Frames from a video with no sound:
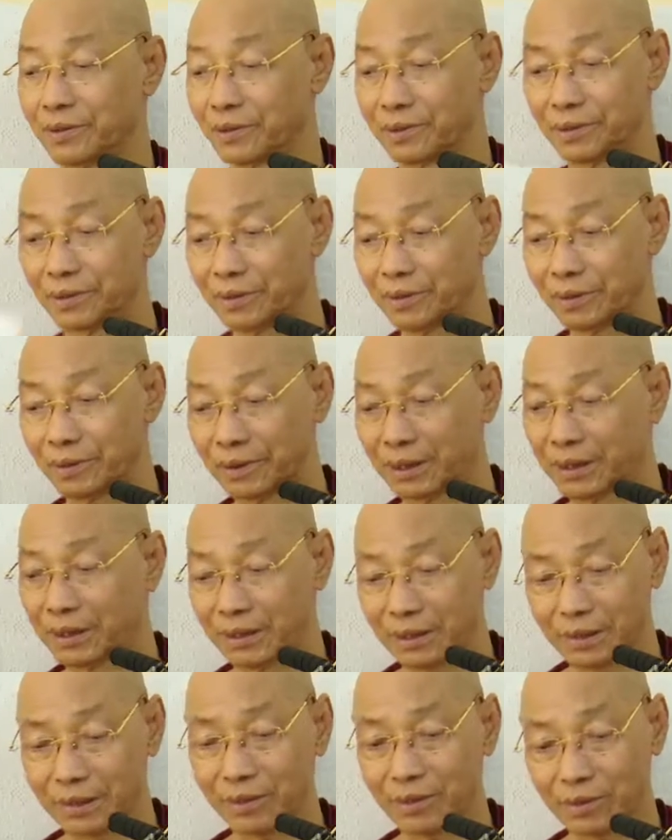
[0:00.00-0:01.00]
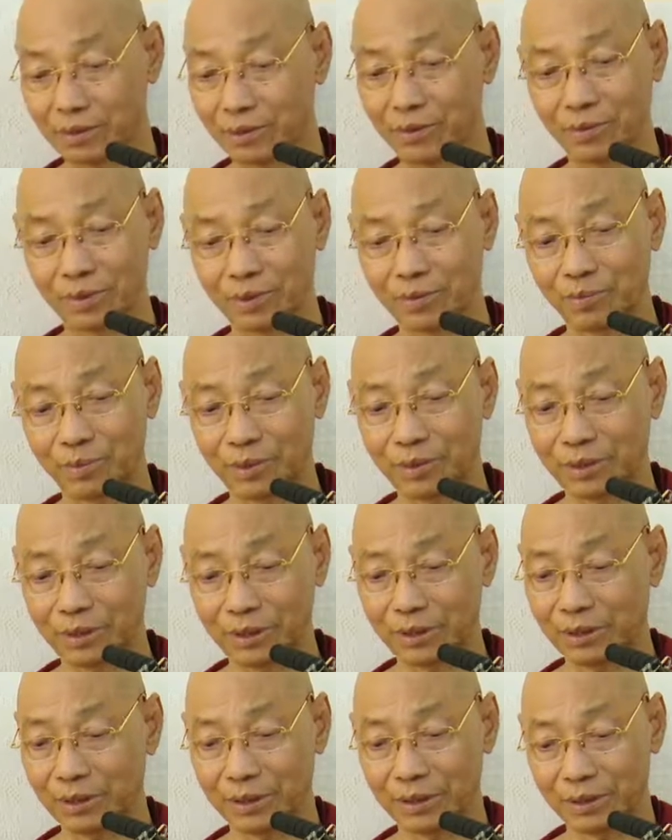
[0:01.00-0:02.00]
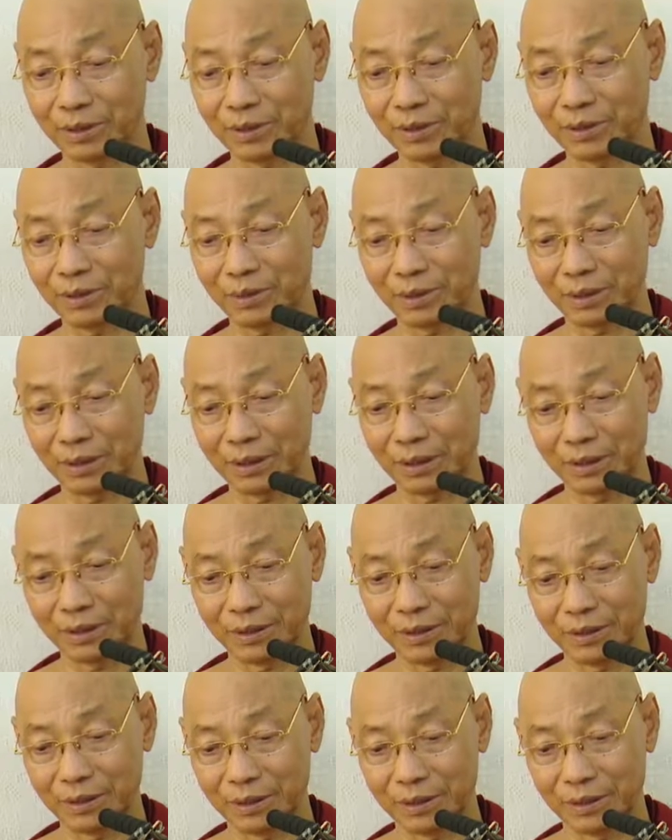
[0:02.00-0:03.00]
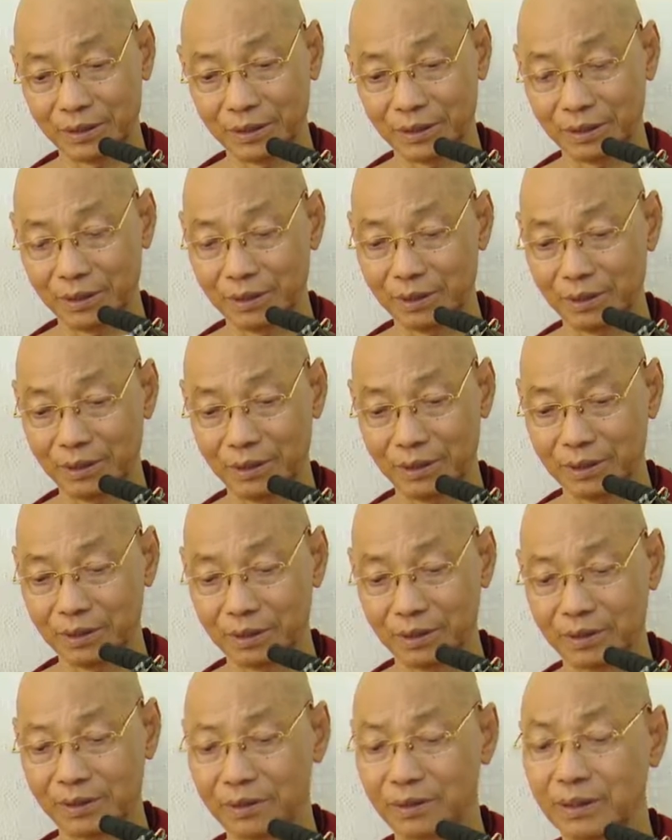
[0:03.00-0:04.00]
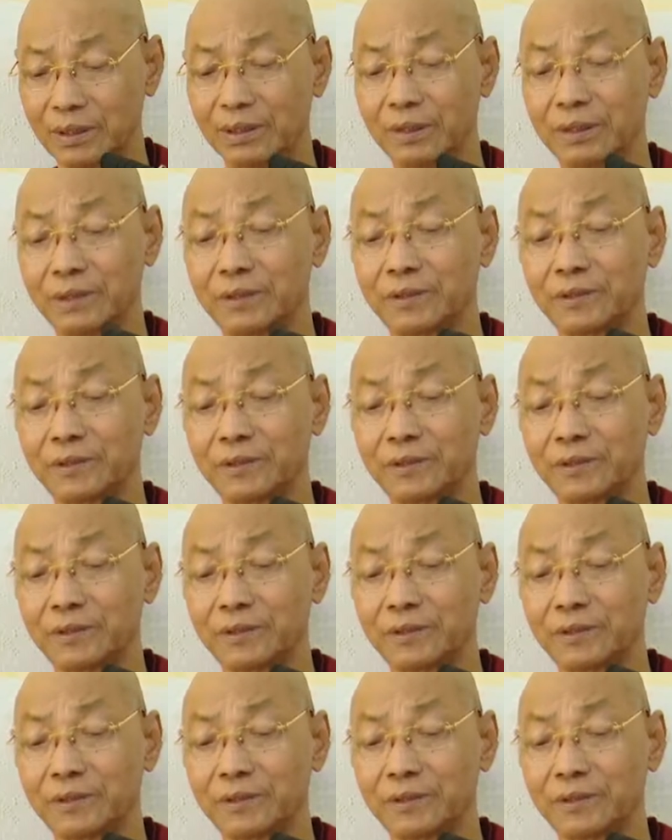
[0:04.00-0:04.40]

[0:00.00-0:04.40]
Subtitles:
So that is also important. Okay. Then,